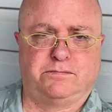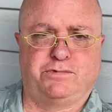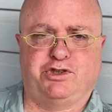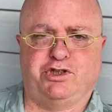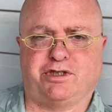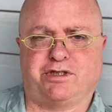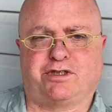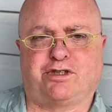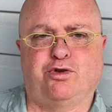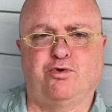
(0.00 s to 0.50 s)

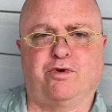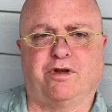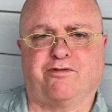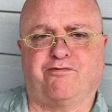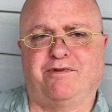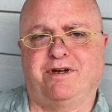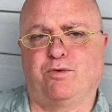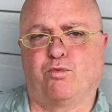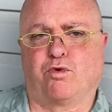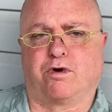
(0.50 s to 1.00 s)
Just two or
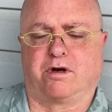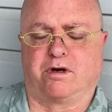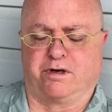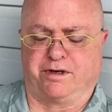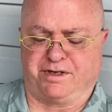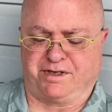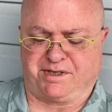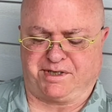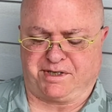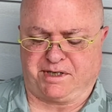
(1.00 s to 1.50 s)
three
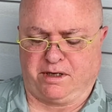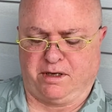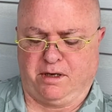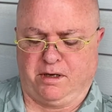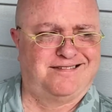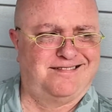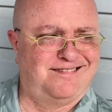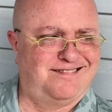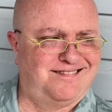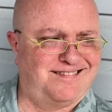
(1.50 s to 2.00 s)
words.
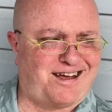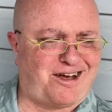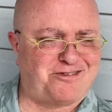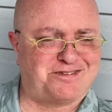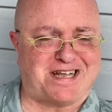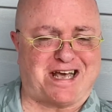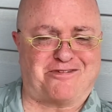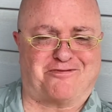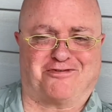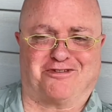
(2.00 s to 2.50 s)
How's
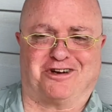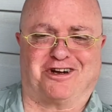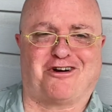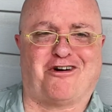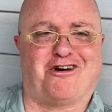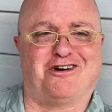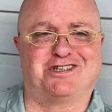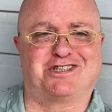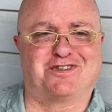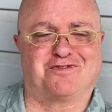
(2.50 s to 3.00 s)
that for a
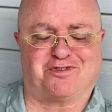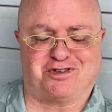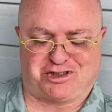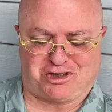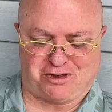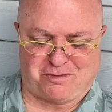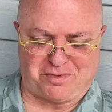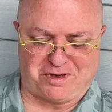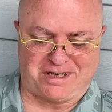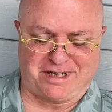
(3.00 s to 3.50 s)

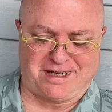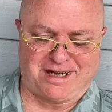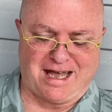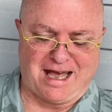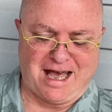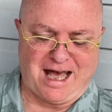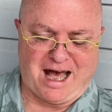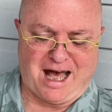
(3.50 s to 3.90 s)
controversial opinion?